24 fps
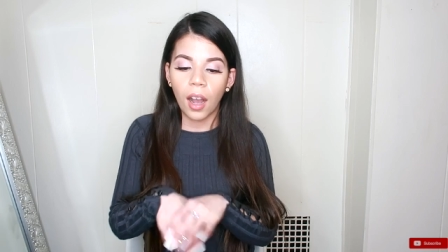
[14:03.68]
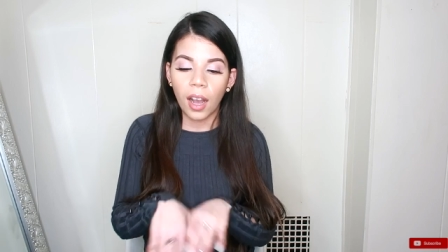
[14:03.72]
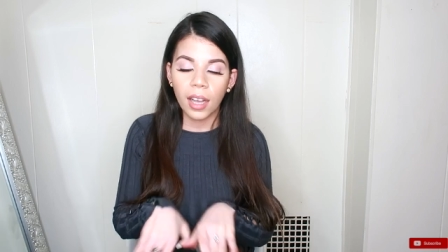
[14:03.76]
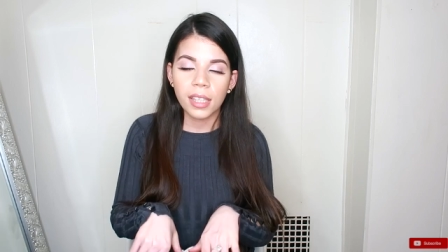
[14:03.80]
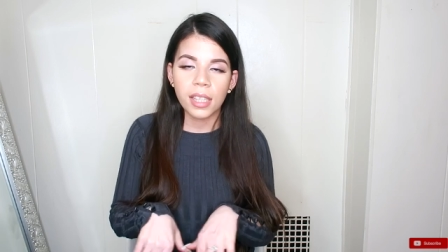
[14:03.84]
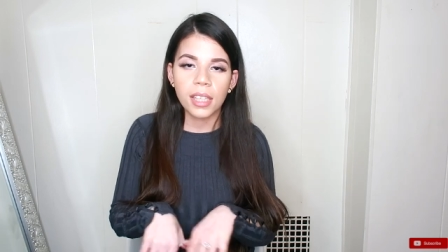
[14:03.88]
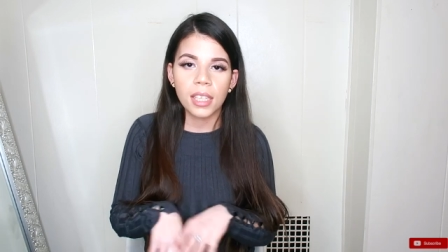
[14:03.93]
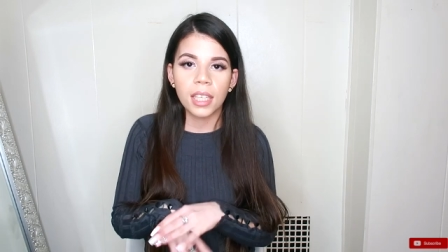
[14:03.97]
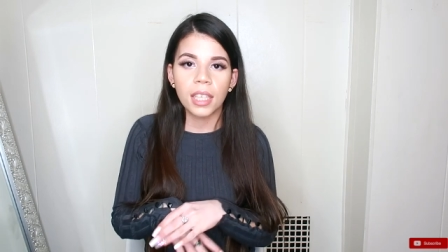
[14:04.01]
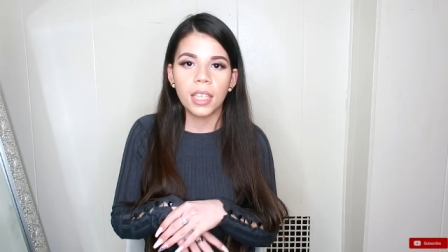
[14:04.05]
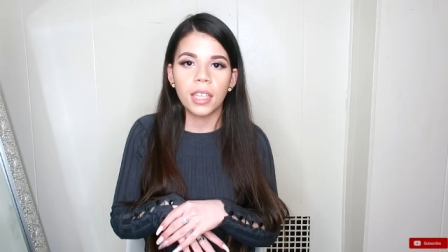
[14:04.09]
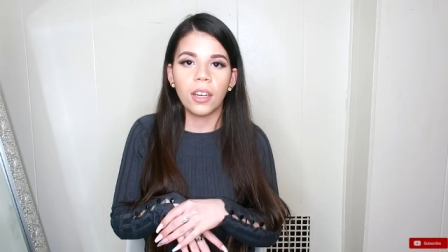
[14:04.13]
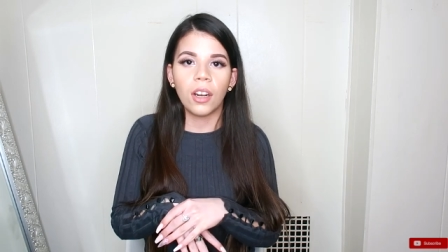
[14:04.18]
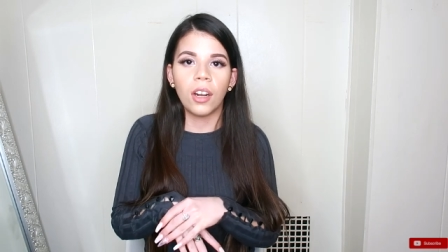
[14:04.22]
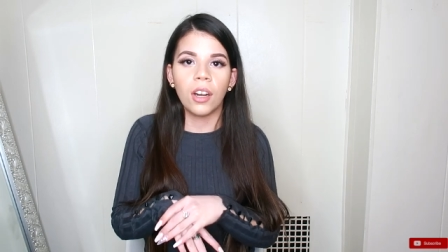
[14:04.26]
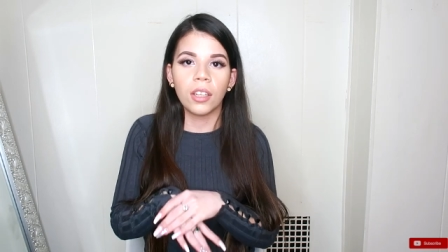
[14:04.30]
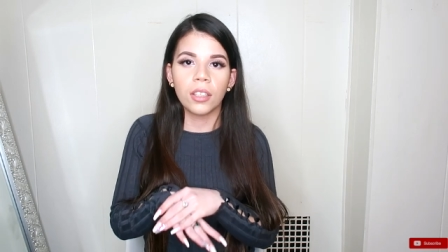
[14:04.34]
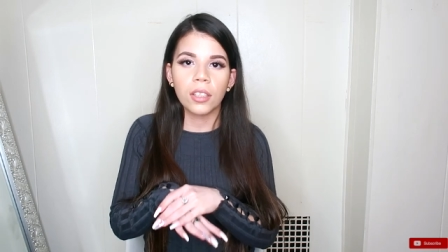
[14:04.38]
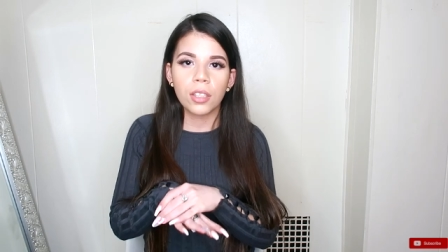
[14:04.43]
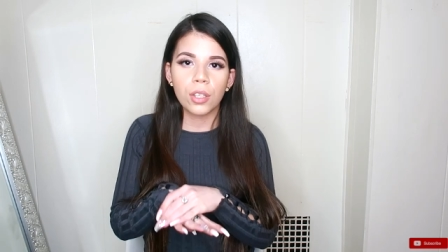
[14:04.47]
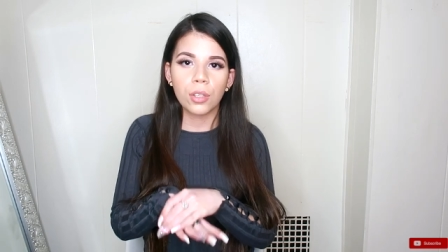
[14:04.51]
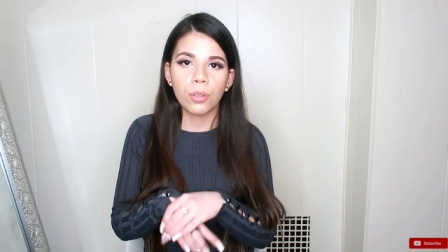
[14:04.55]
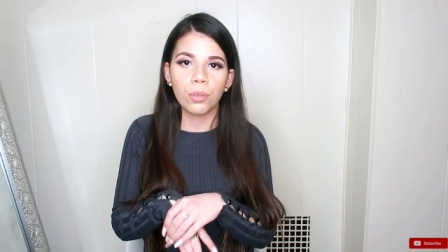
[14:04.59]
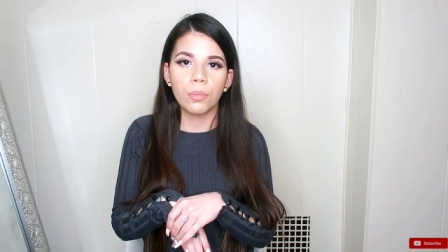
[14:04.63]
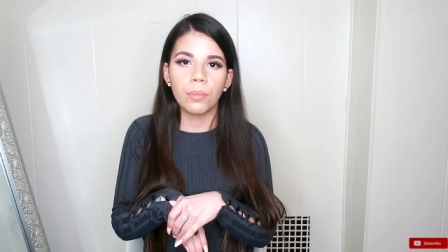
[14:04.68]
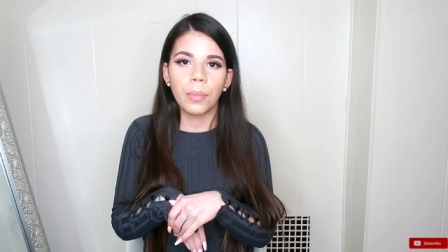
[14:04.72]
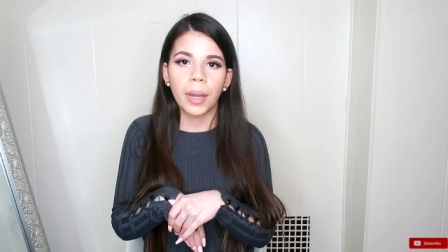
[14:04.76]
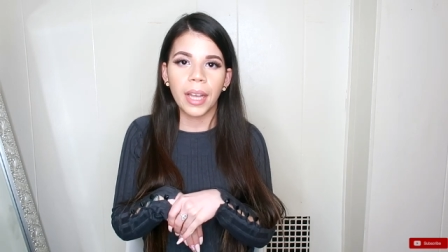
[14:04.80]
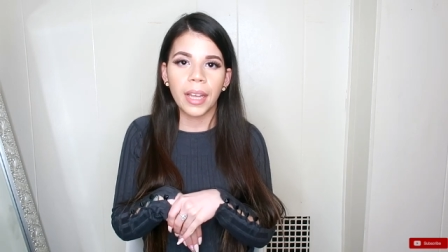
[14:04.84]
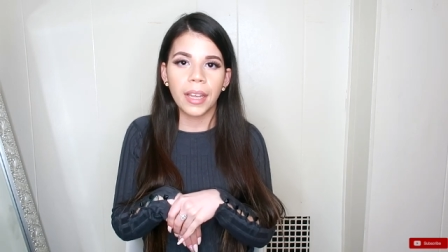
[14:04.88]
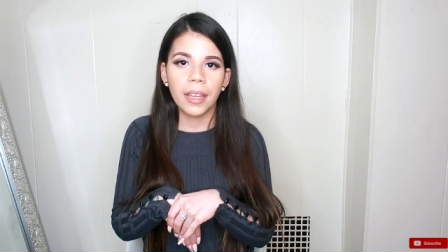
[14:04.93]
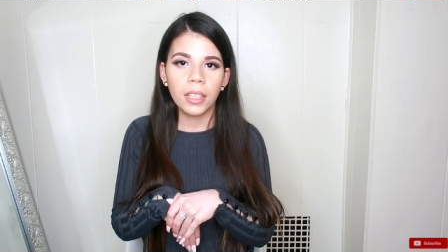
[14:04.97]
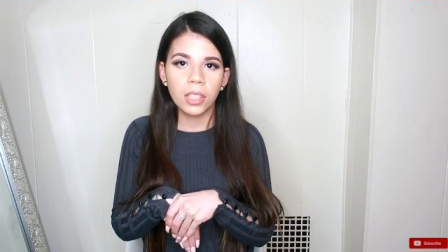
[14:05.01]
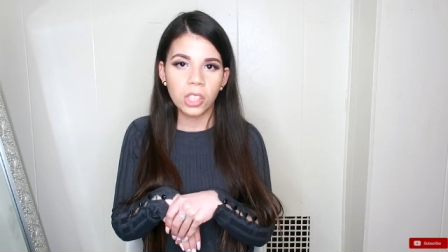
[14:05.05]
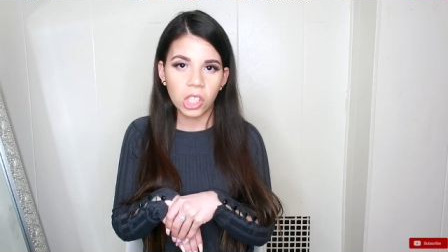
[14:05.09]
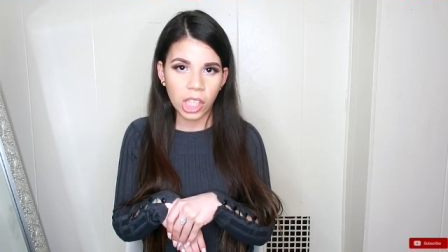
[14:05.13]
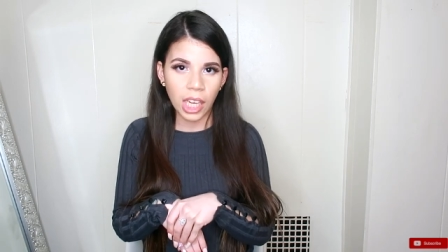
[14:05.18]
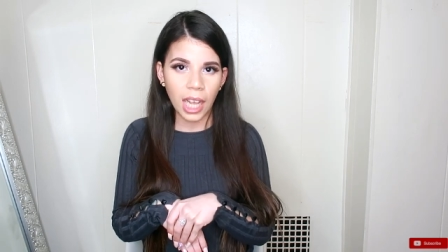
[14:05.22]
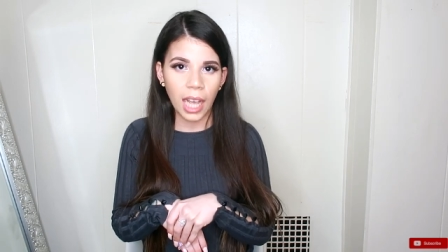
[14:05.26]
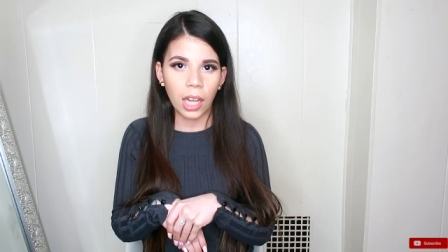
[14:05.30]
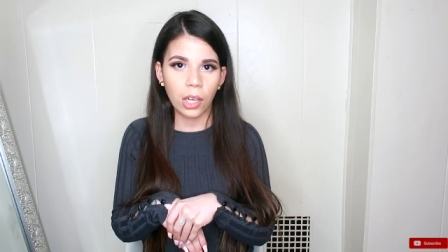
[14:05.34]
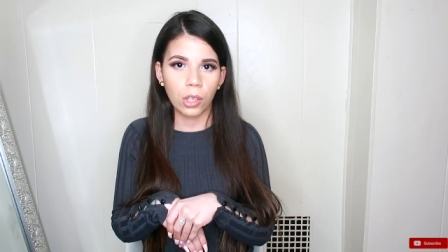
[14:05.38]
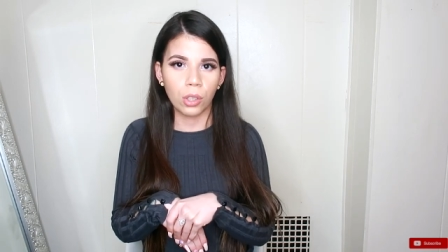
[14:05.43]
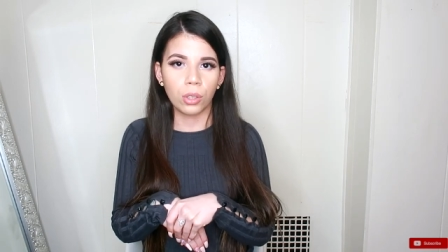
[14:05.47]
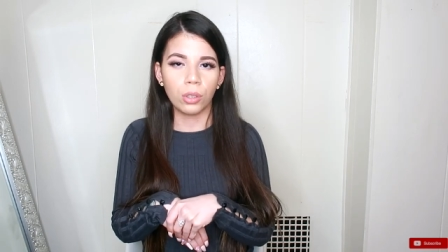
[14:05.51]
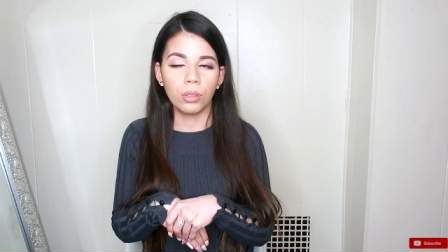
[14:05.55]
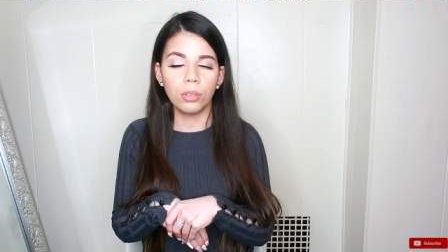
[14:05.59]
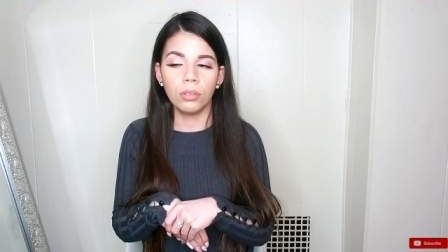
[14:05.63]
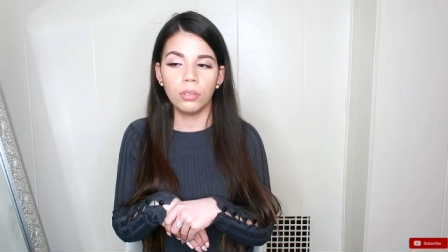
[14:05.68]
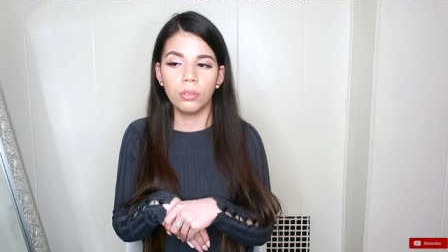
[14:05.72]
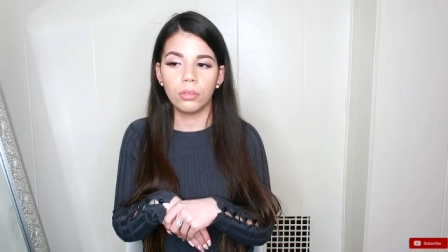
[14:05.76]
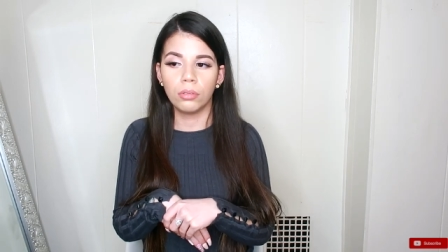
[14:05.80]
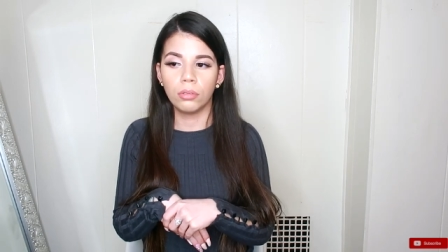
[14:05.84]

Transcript: content onto my channel.